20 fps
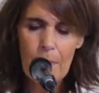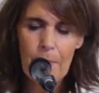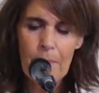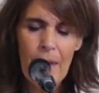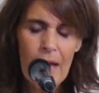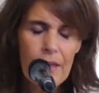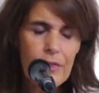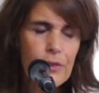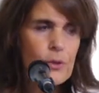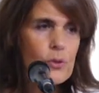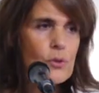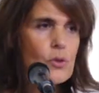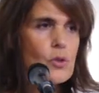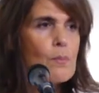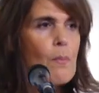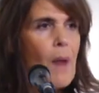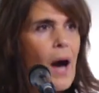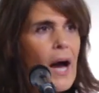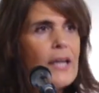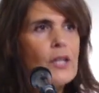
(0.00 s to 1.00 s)

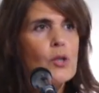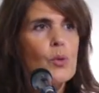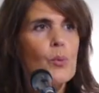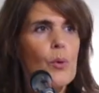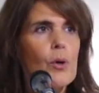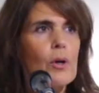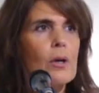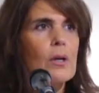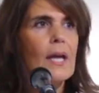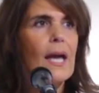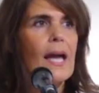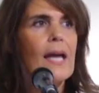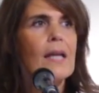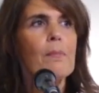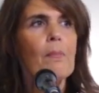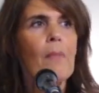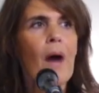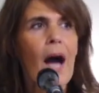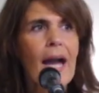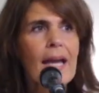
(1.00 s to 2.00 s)
methods might work
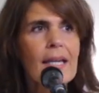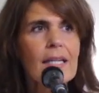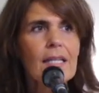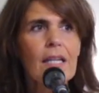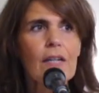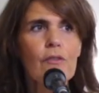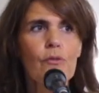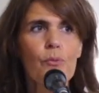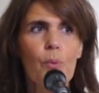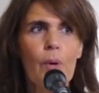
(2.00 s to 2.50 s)
and might give